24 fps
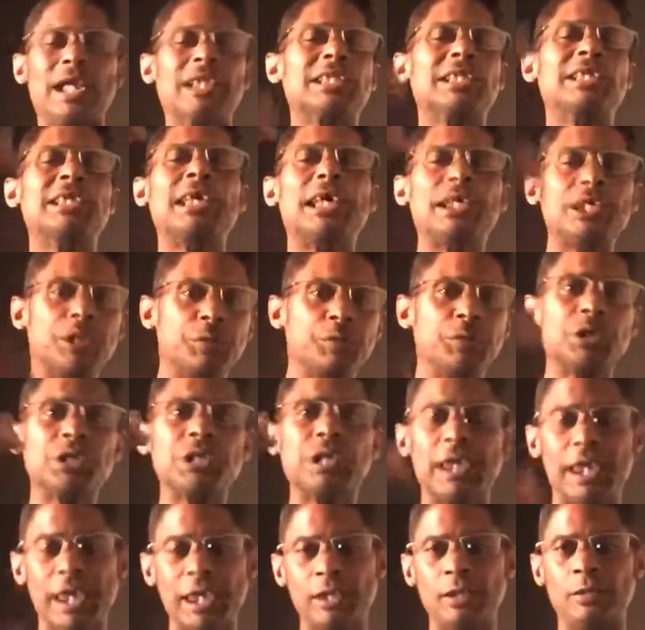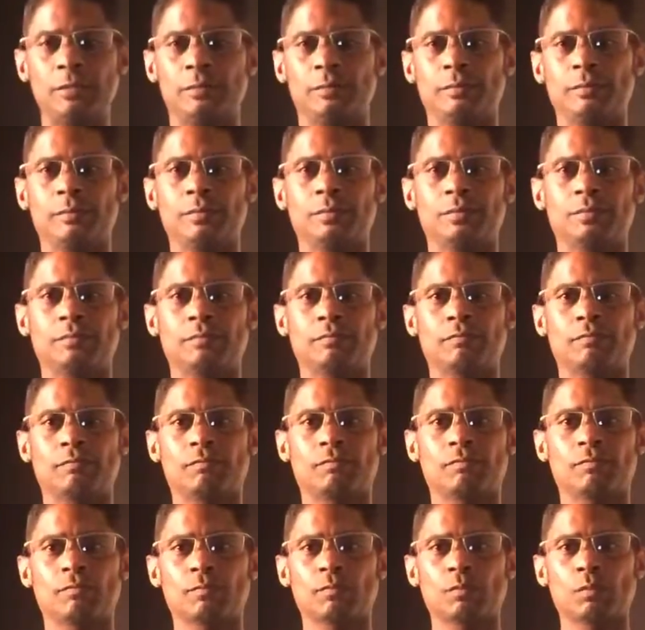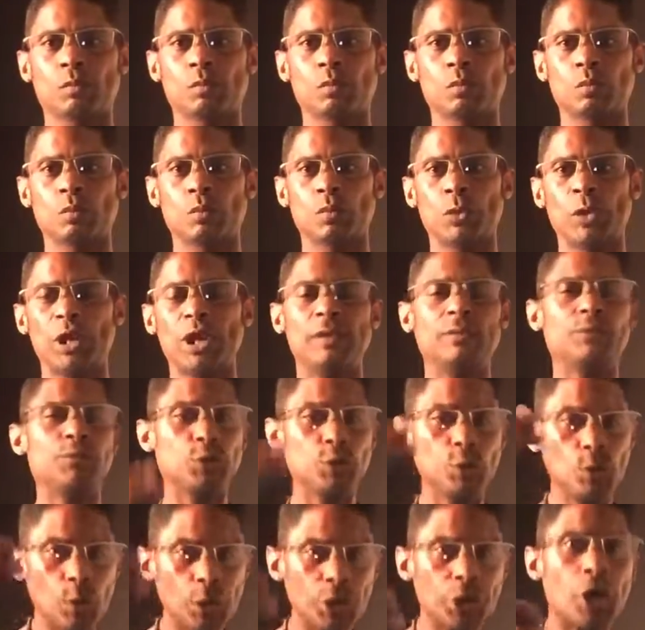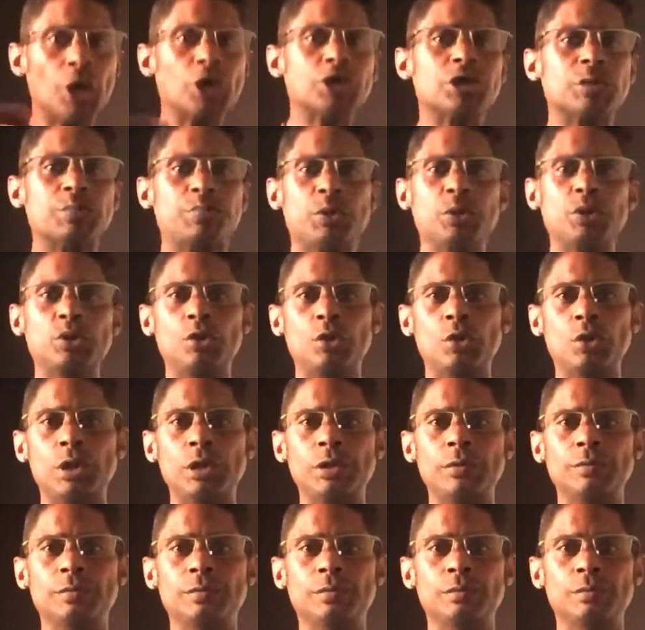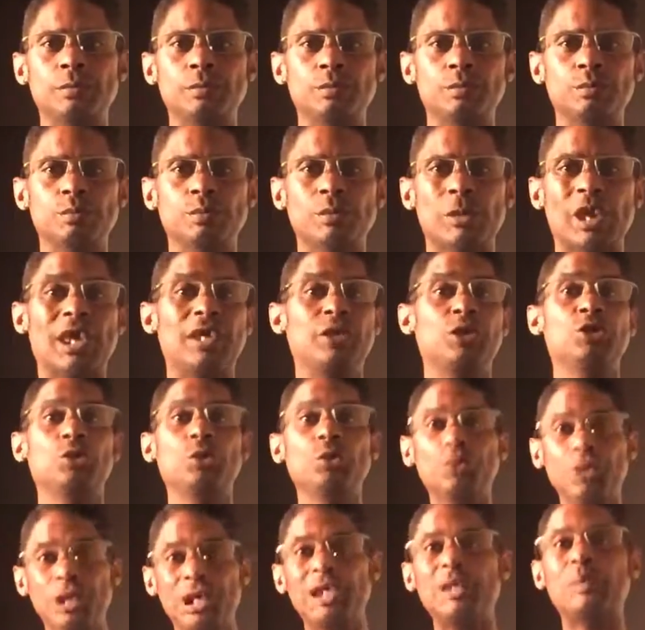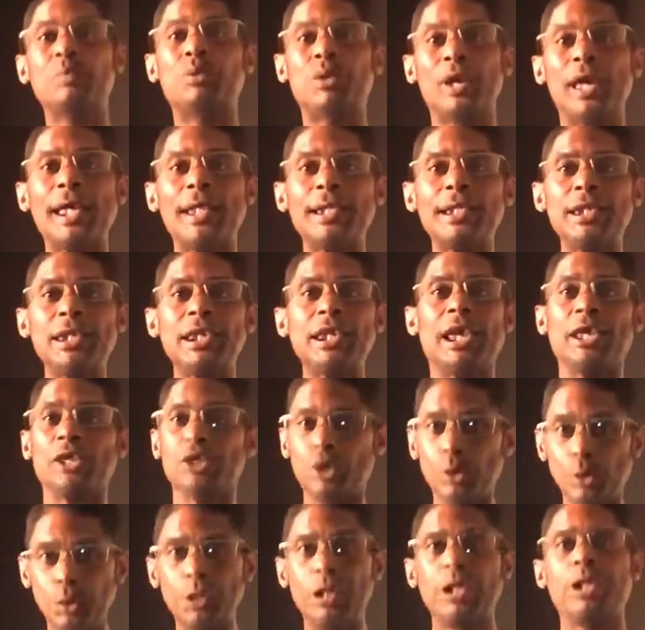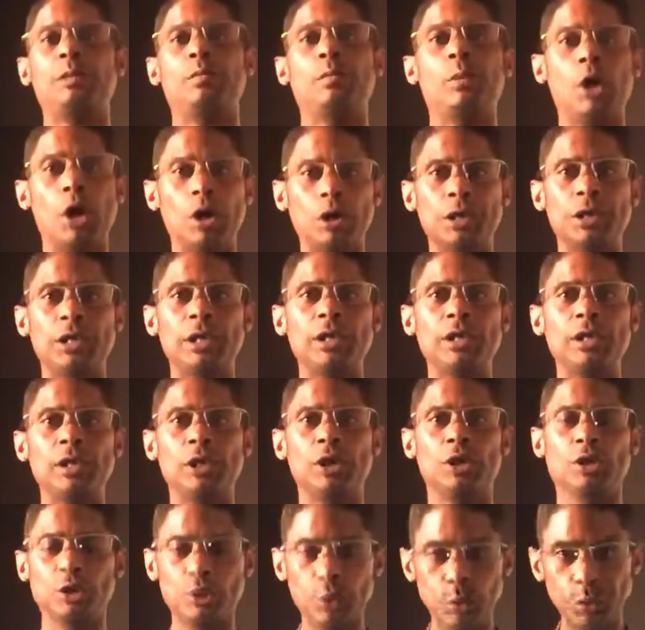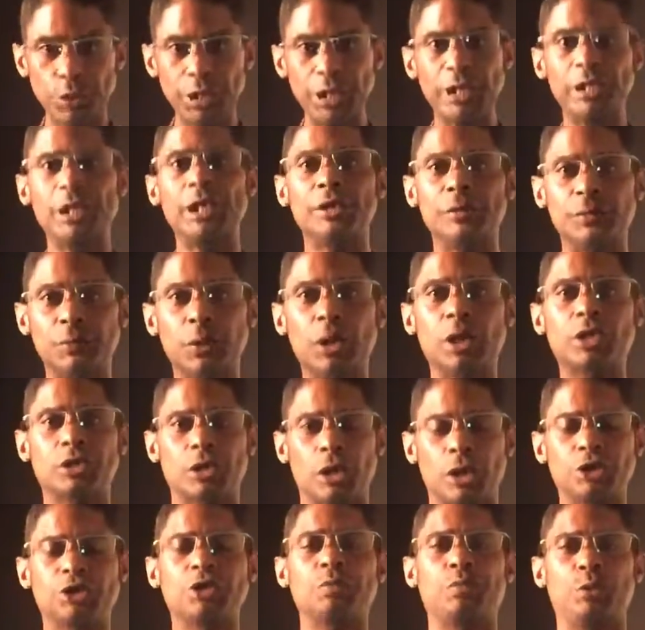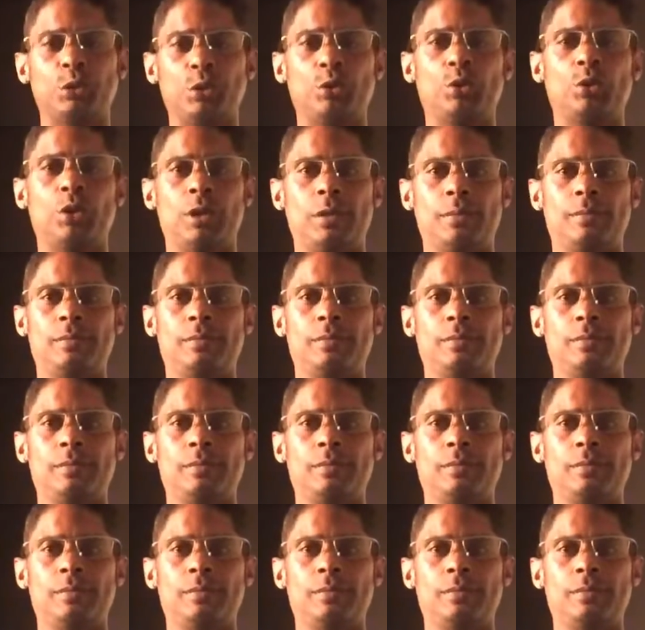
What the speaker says: At the end of the day, if you're an entrepreneur and you need branding and you need marketing, you need influx entrepreneur.